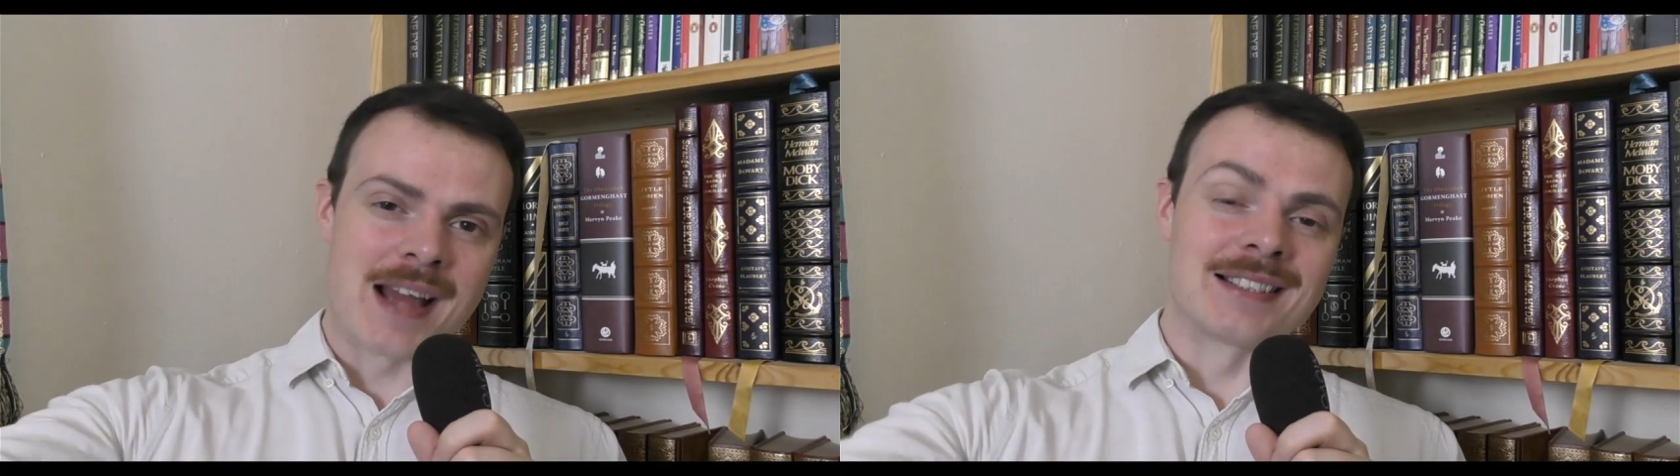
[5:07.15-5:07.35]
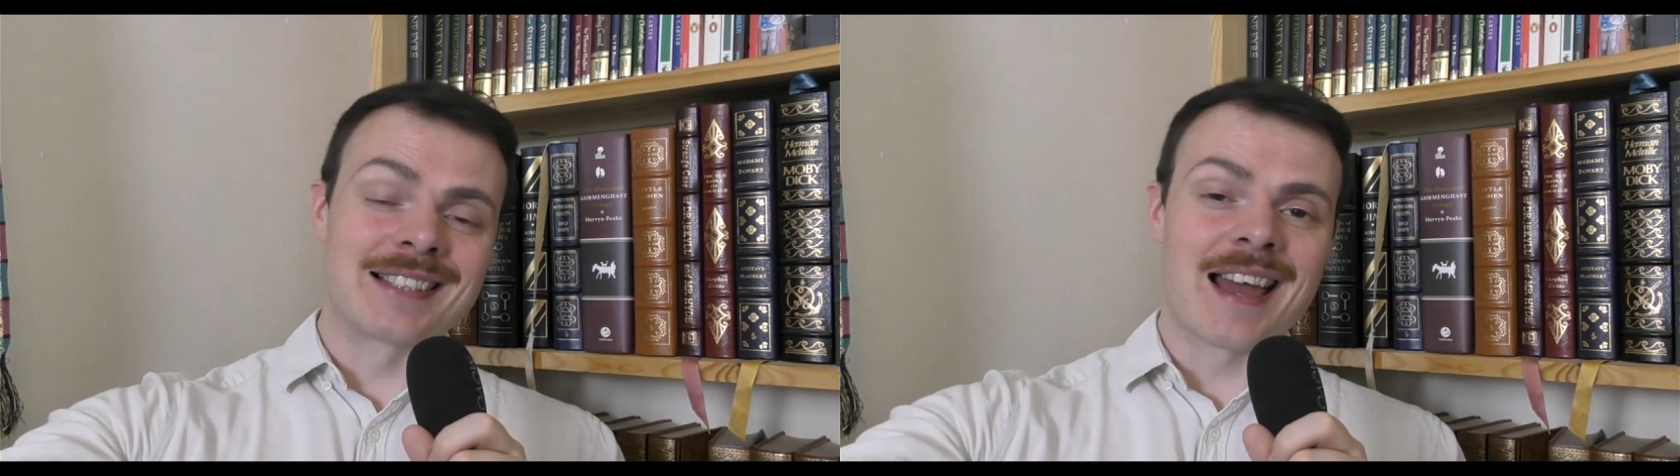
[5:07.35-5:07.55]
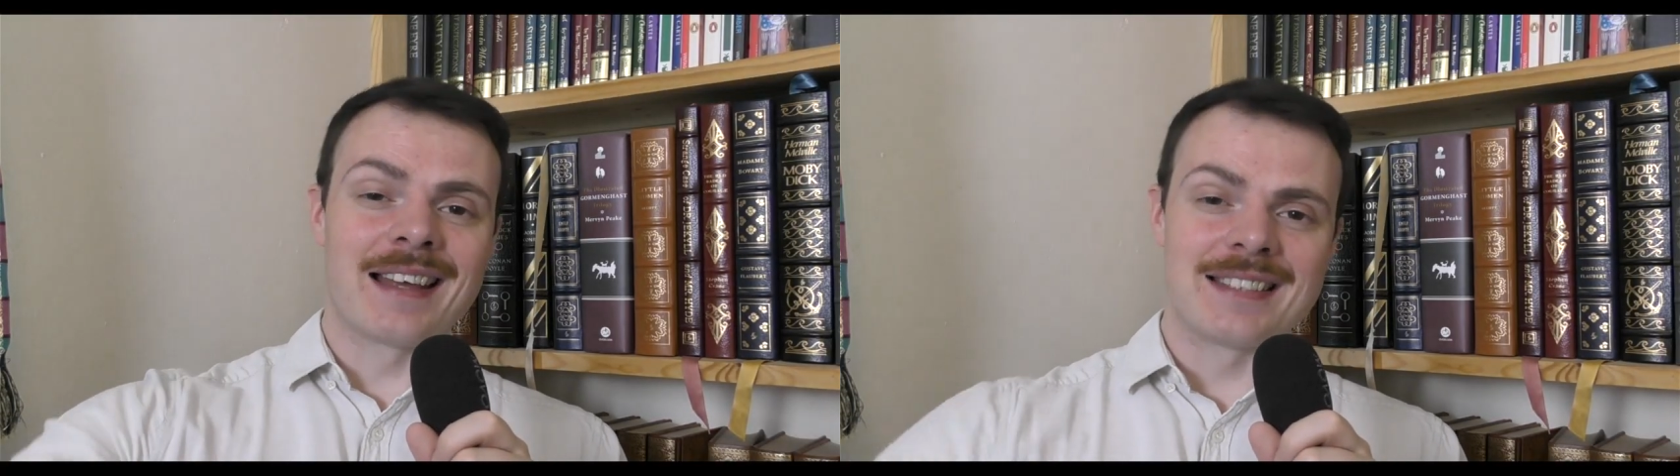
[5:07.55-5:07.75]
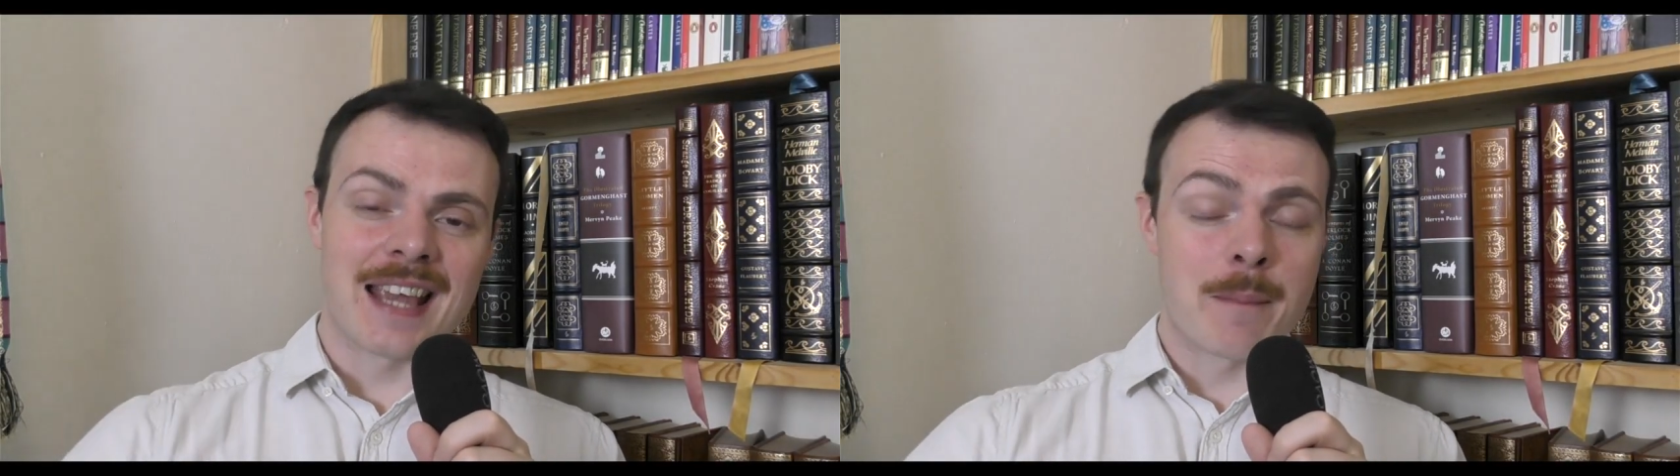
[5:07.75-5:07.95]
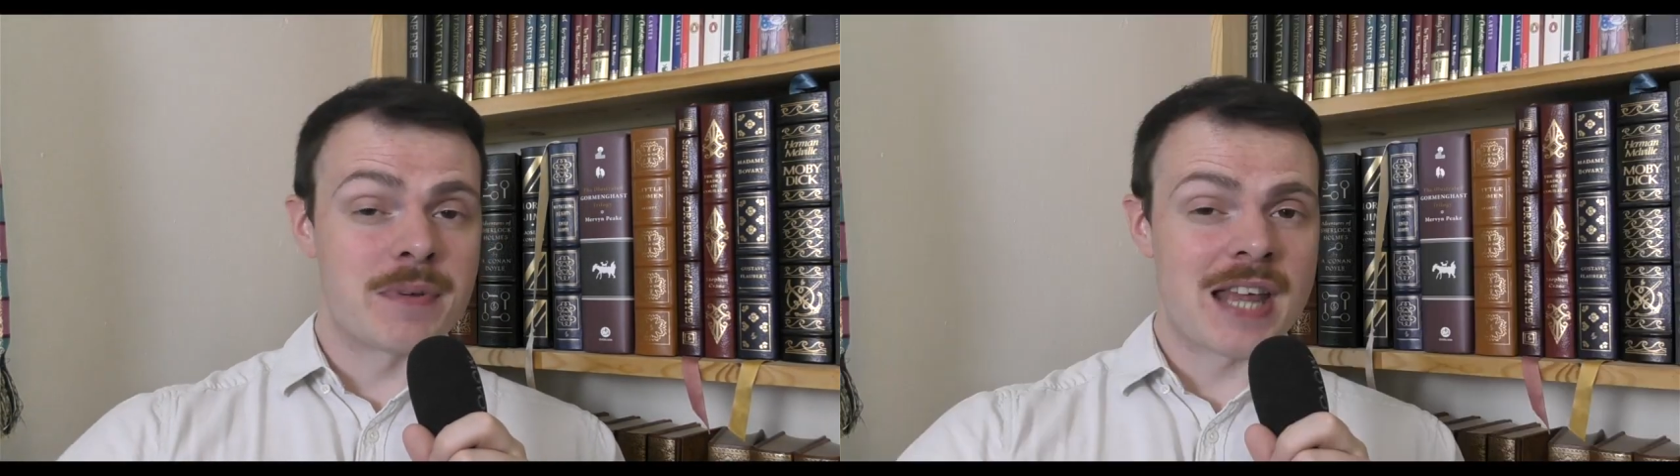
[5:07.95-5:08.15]
society
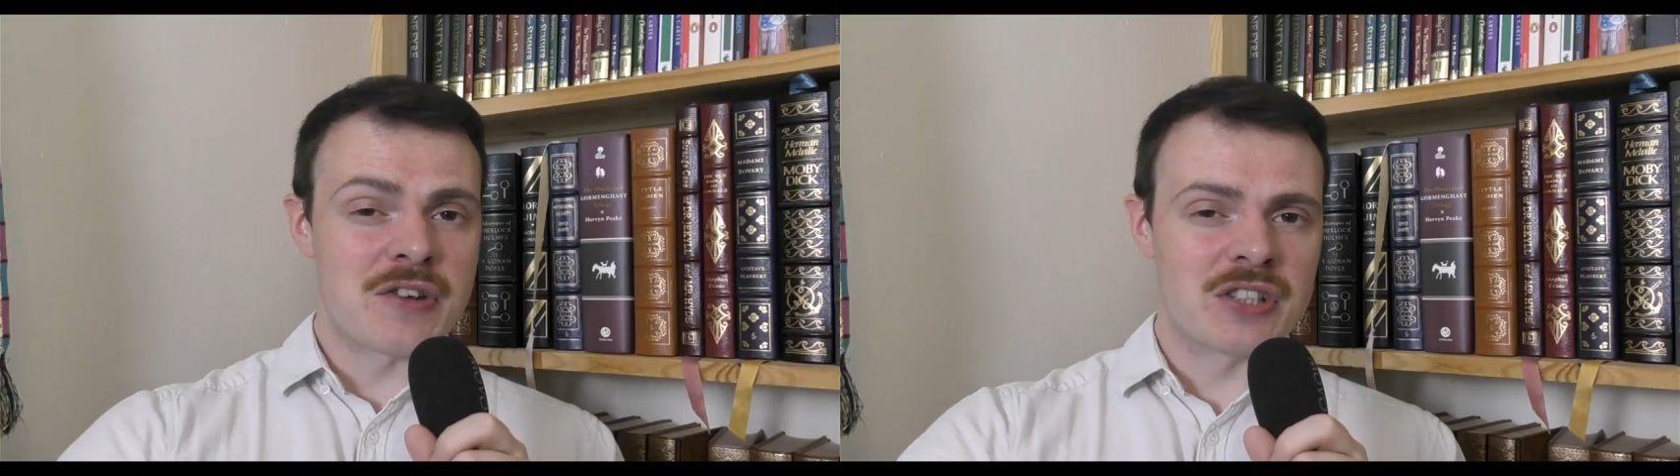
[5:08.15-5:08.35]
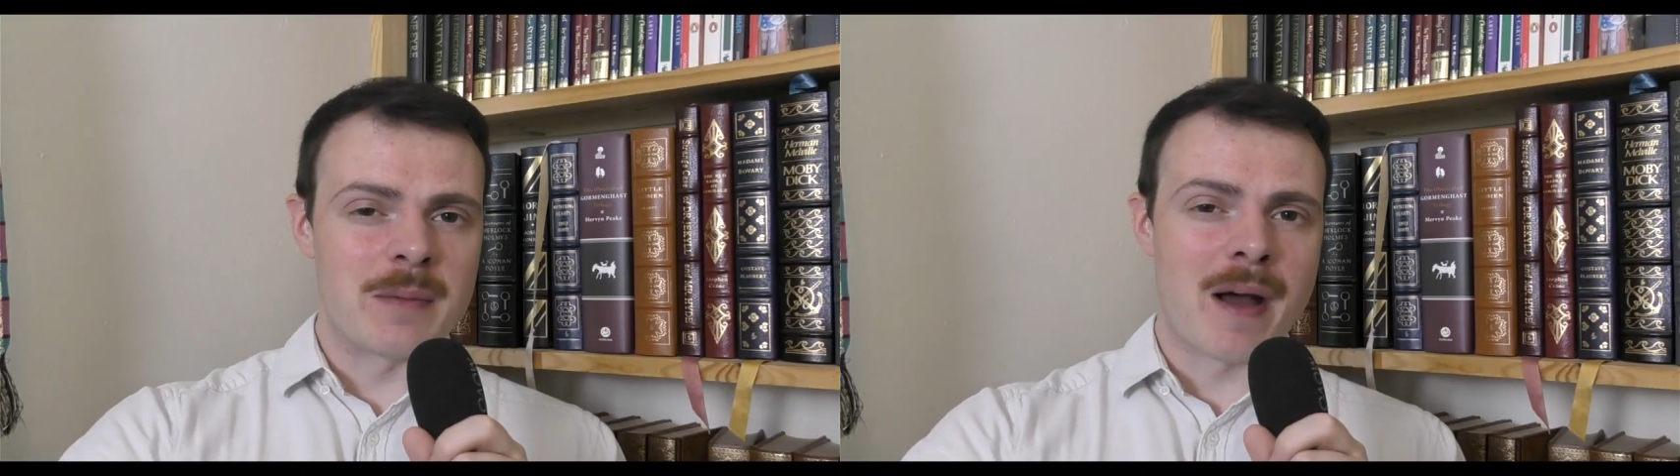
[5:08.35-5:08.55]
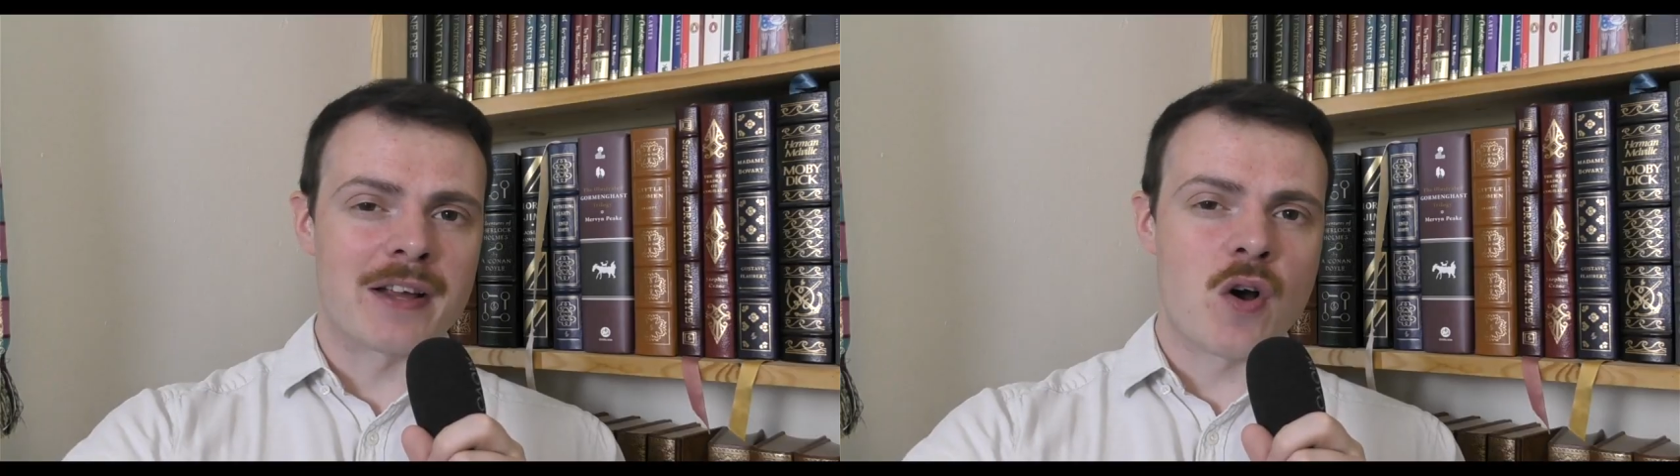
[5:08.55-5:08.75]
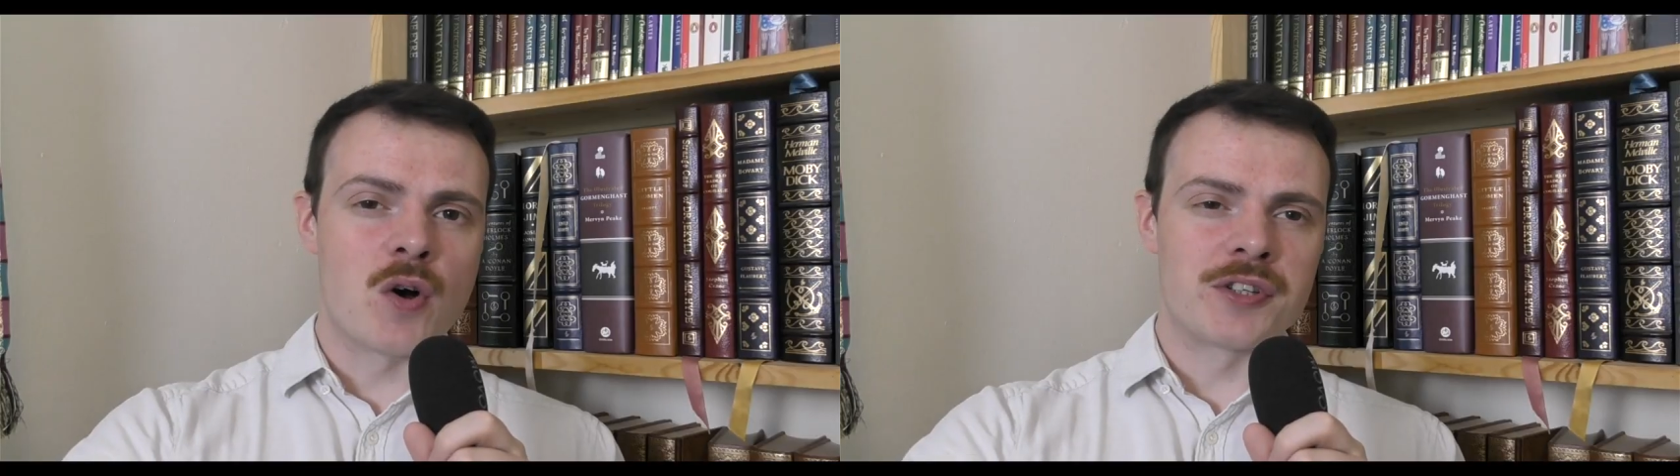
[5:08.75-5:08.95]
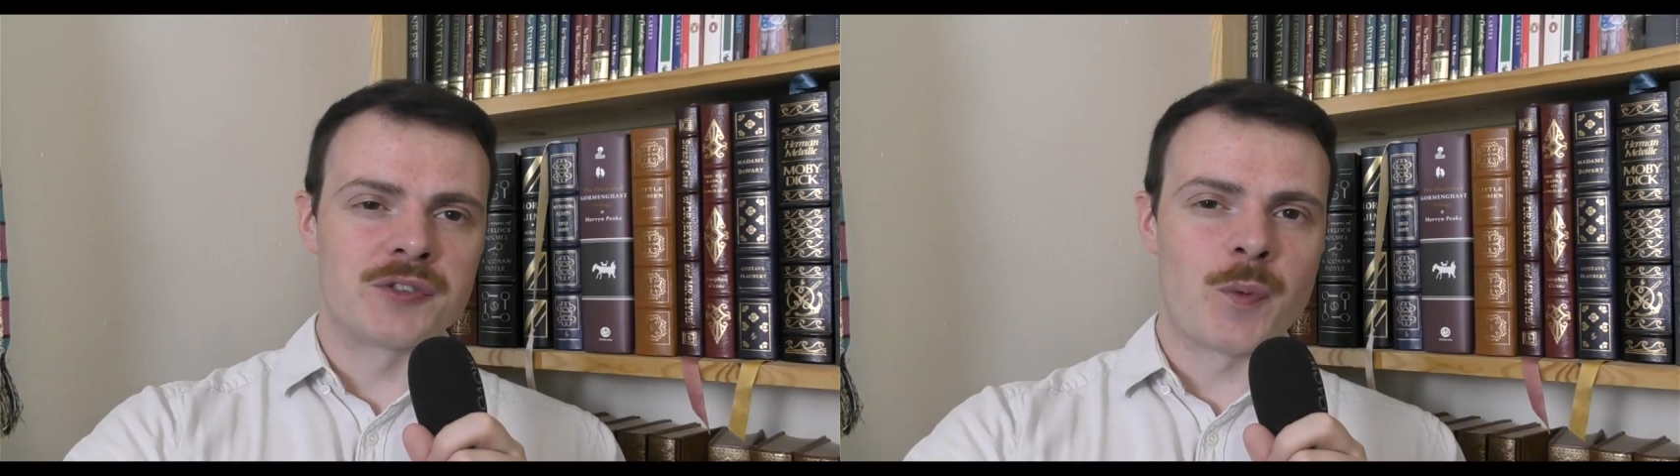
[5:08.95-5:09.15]
and potentially by
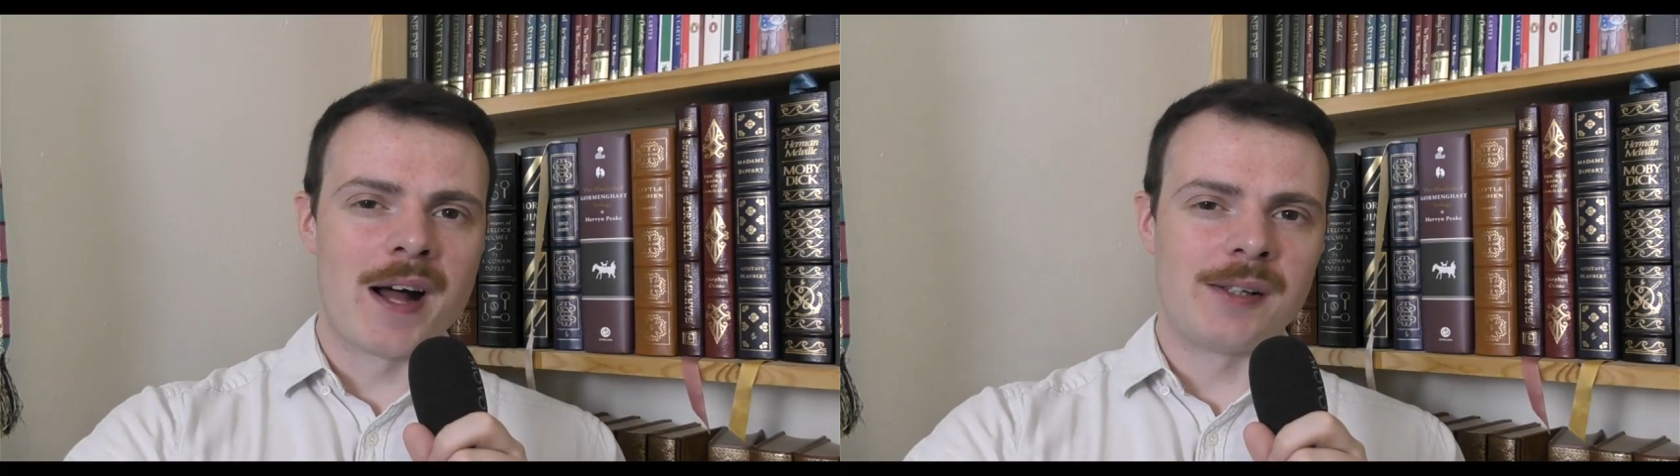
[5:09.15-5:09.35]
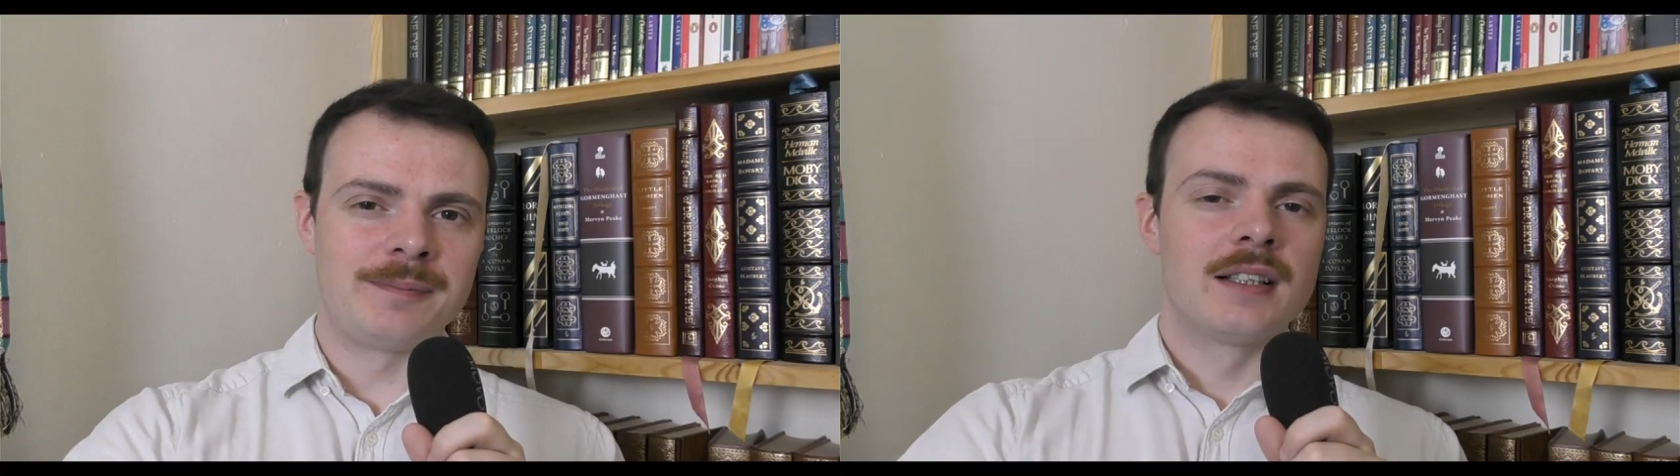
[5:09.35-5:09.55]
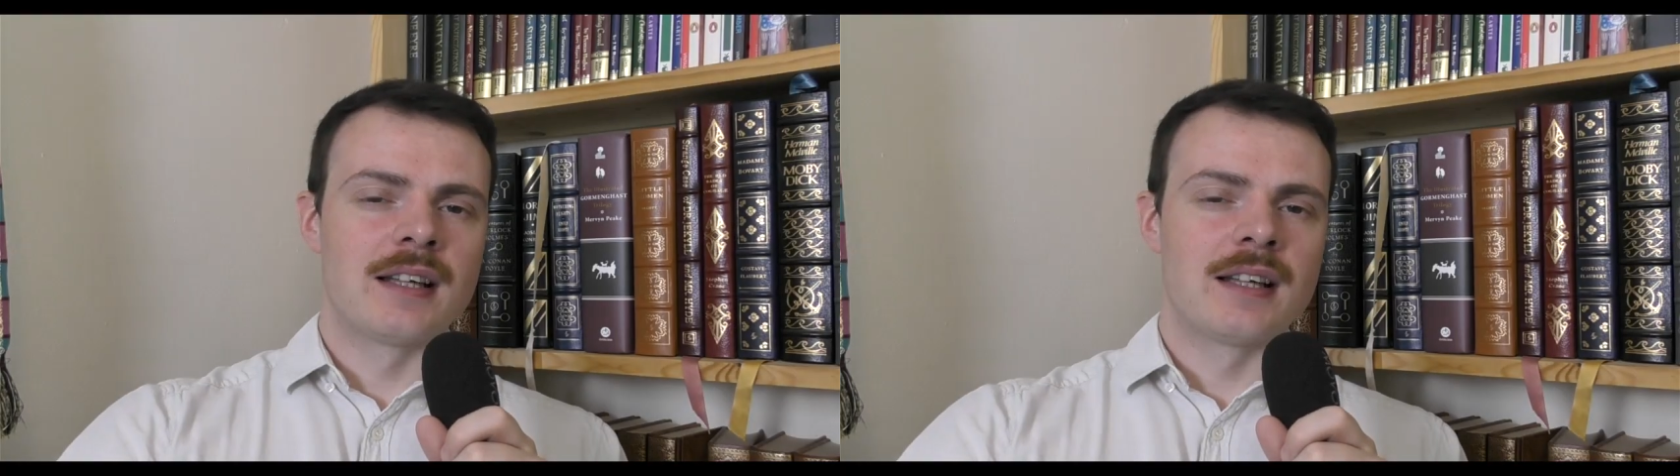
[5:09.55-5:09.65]
God as well.